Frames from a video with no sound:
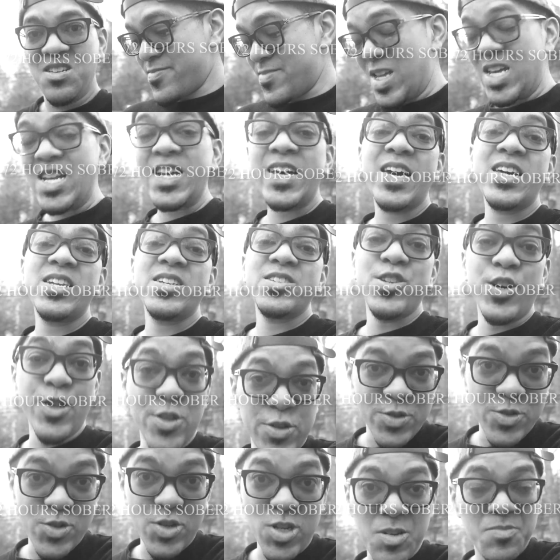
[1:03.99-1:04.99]
Then I had
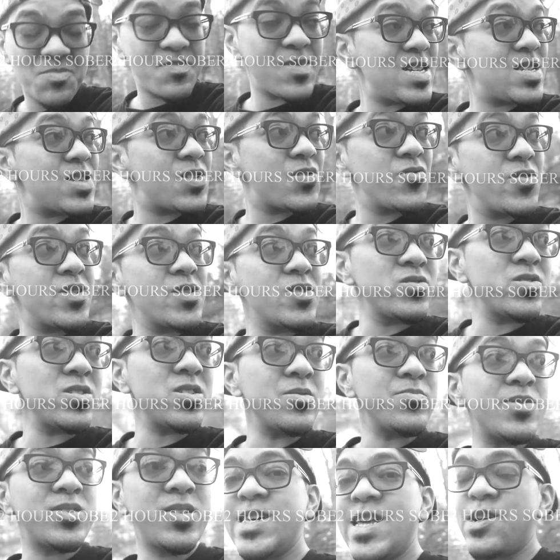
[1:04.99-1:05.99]
another dream. That's three
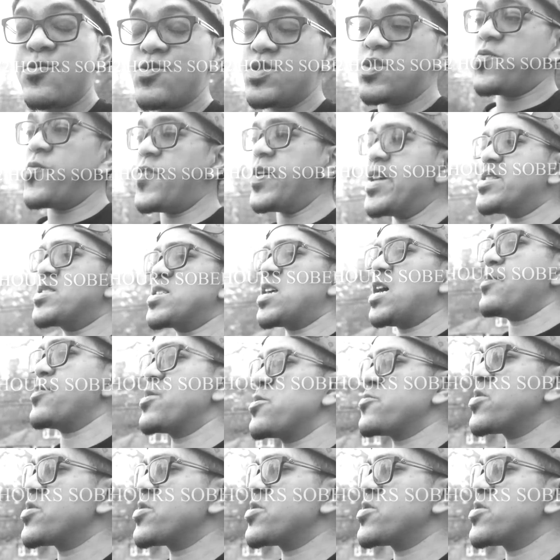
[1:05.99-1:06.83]
dreams that I was FaceTiming